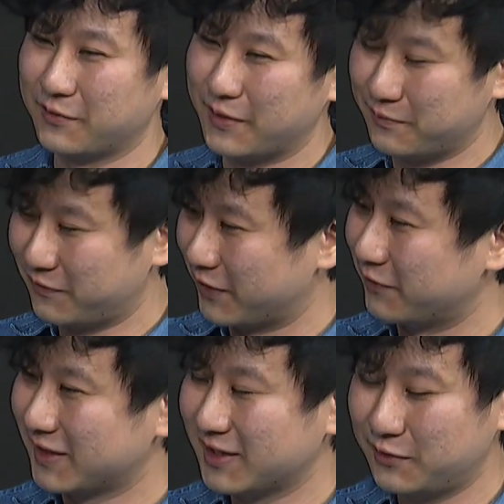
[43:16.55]
And
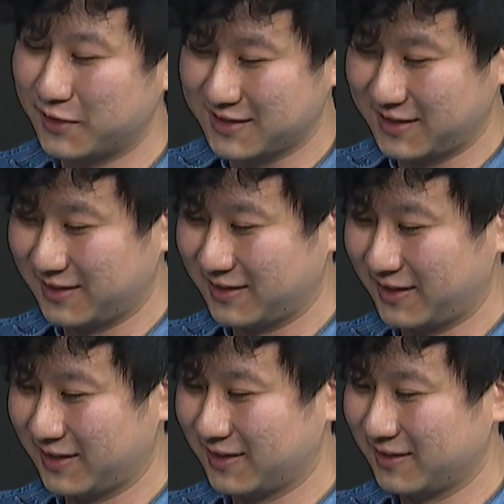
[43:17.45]
when Victor was
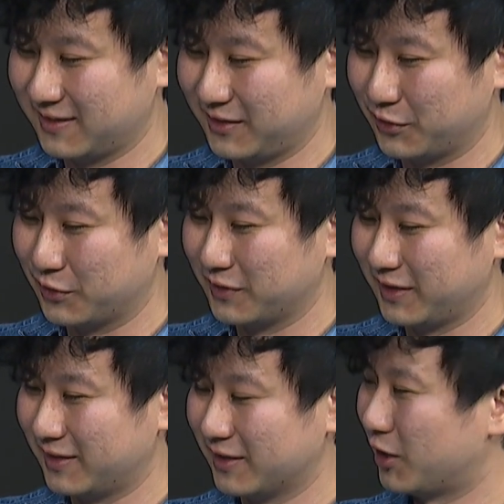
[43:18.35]
in
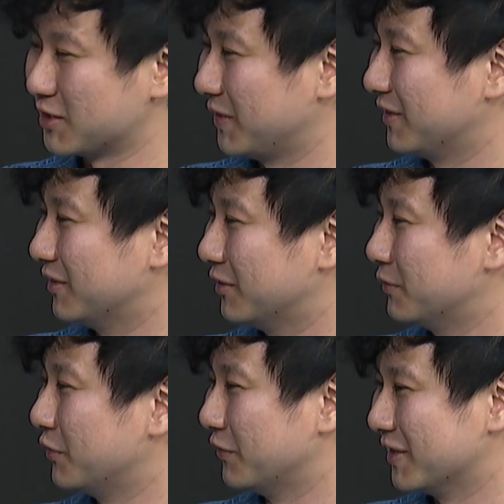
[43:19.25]
the
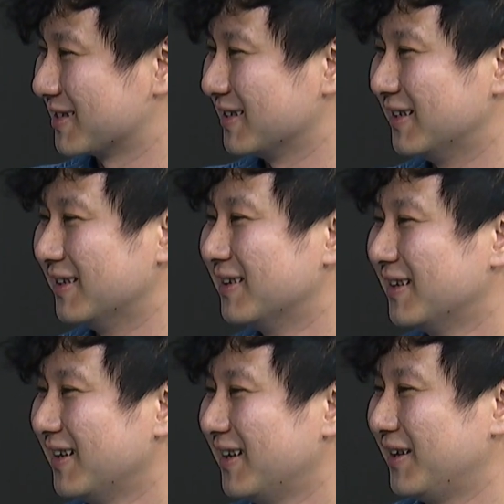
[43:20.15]
hospital previously,
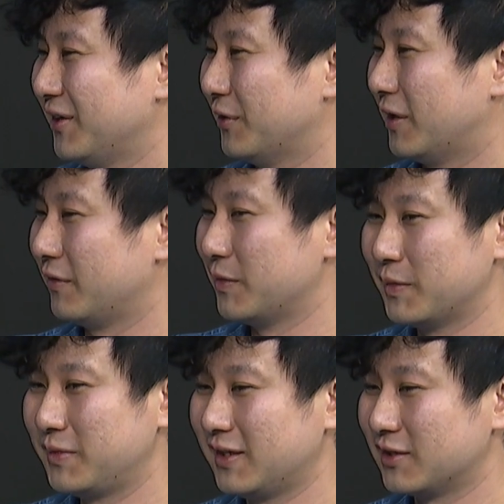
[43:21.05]
I
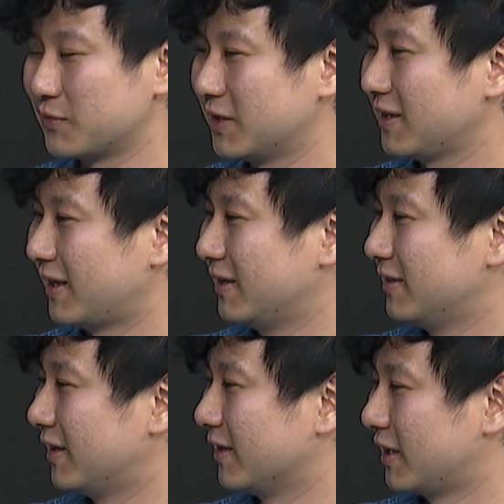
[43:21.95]
remember there was one
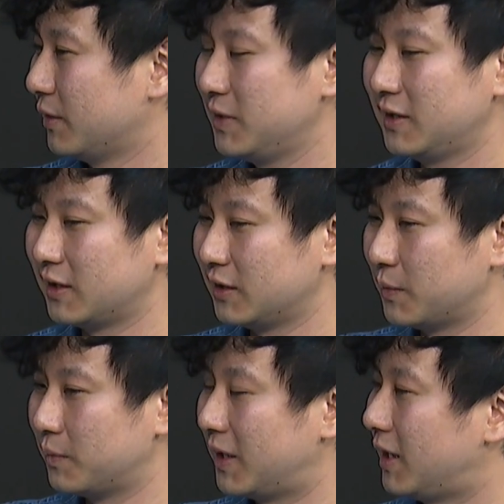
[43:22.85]
client that came in and
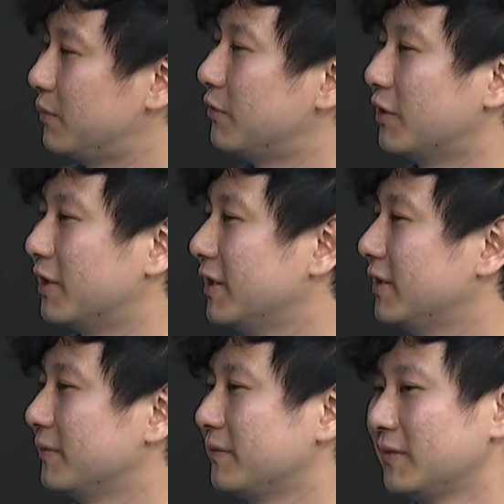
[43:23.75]
the mom, right,